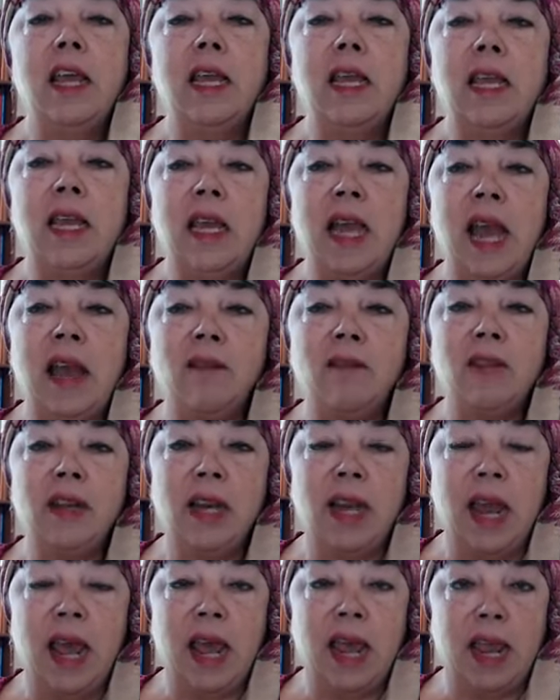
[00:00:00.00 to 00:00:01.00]
"Ye have
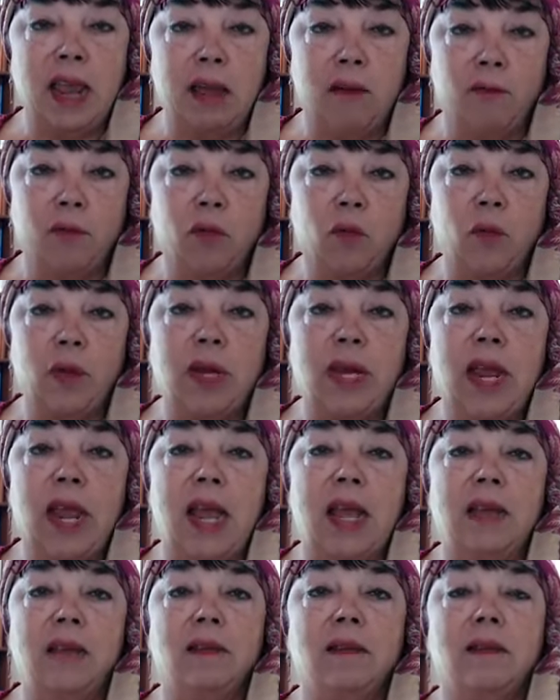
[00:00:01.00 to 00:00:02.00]
delay of 3
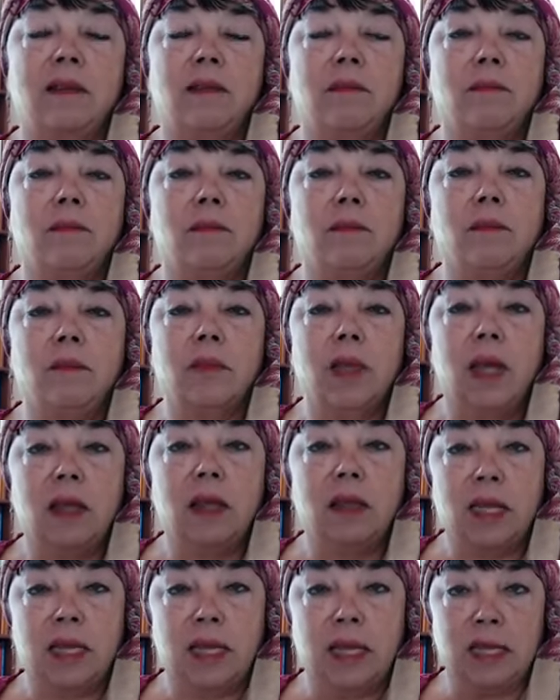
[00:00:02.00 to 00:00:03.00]
days."
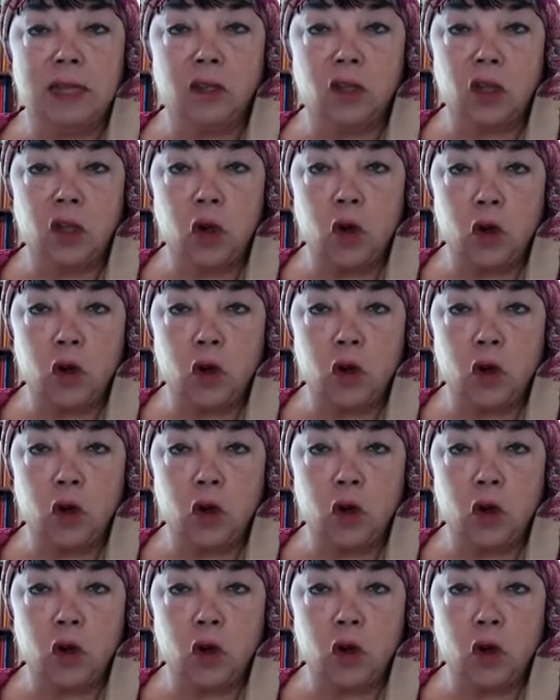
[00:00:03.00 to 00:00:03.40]
They kissed the